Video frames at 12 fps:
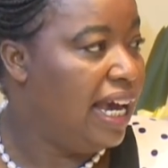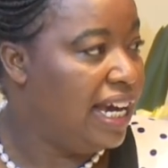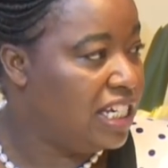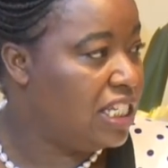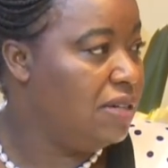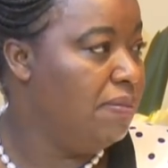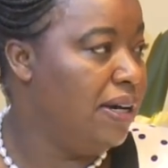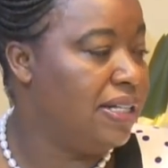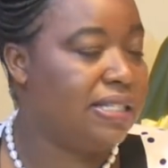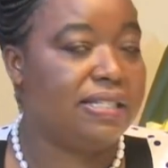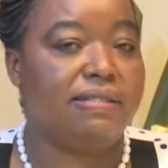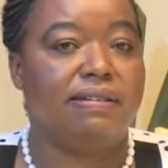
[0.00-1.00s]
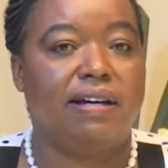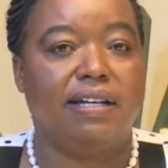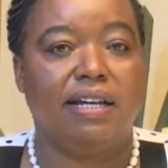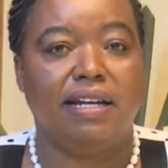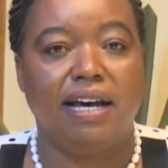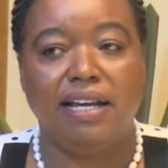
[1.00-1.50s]
Estimates
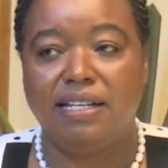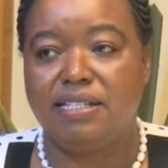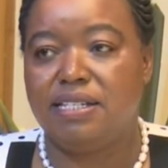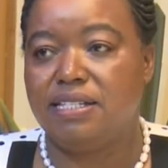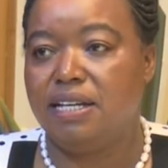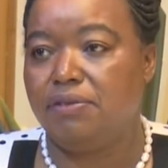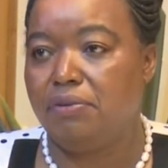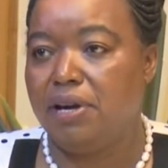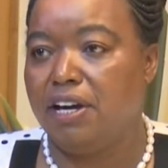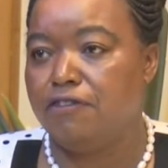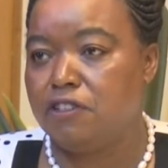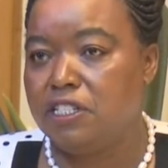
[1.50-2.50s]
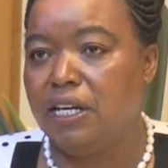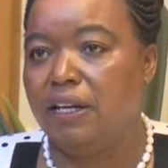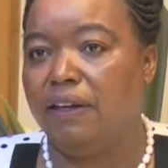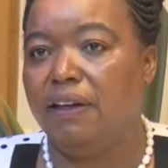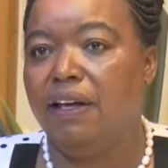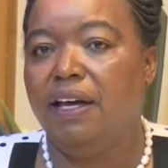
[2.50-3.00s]
and analysis that we have
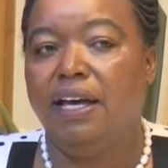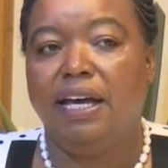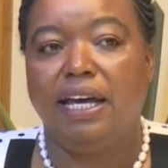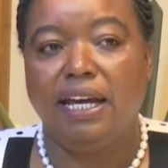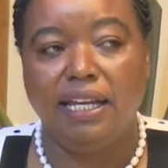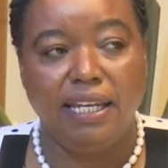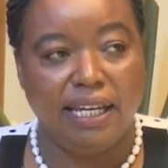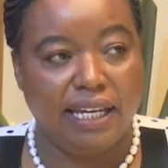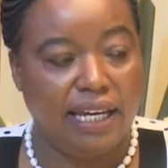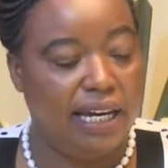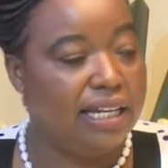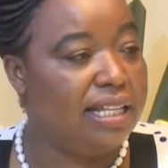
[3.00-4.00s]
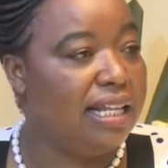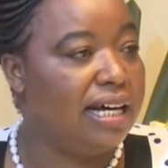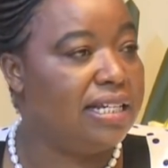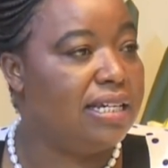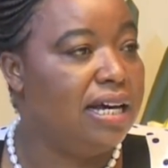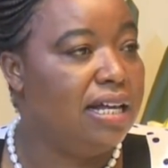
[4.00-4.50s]
seen indicate
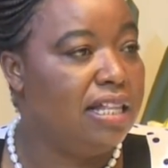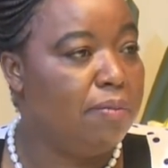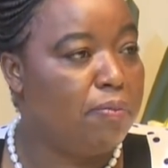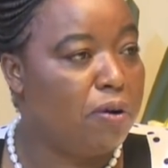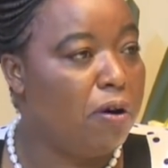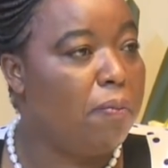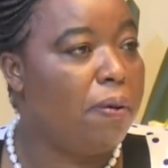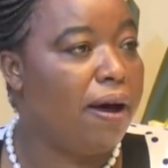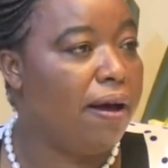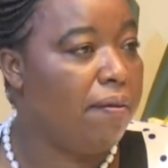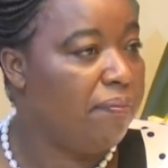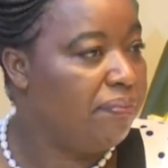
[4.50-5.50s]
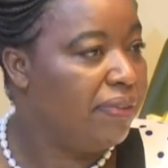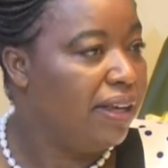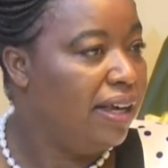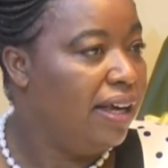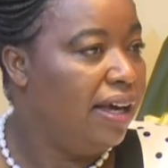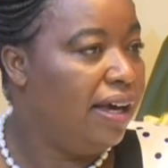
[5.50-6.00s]
that the proper
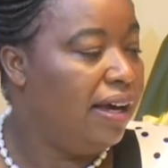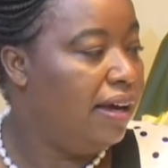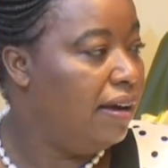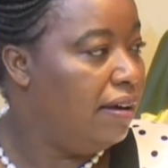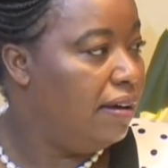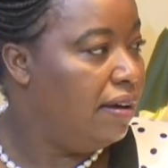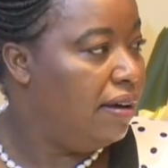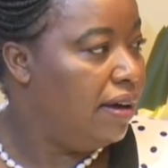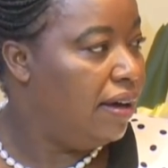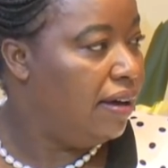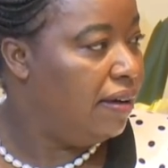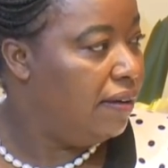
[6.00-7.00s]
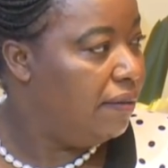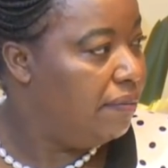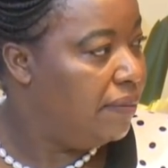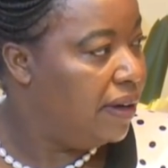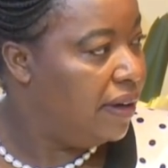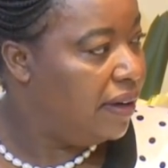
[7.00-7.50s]
Eh, eh, eh,
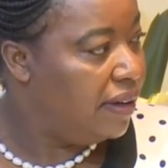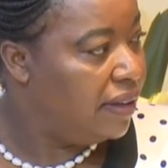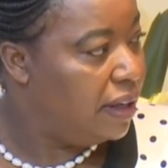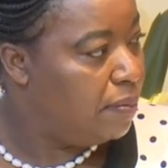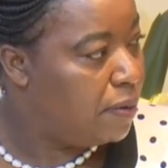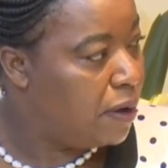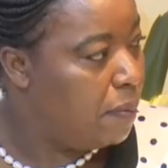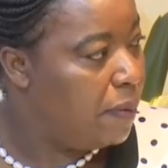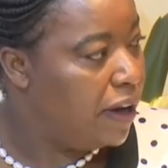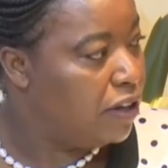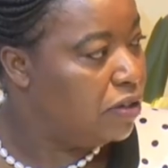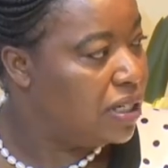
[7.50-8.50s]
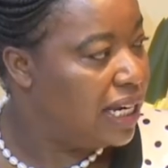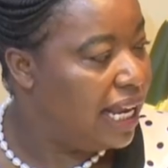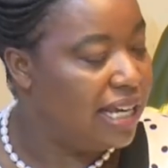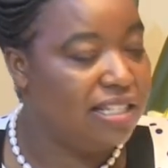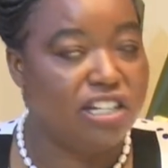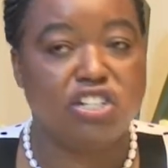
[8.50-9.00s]
the proper
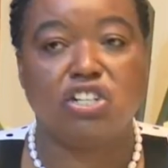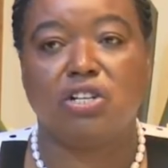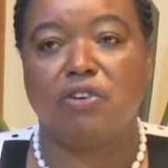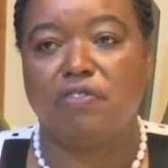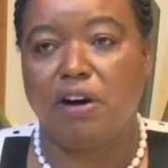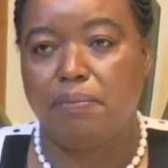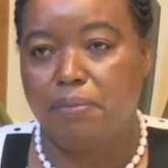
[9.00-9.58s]
utilization of our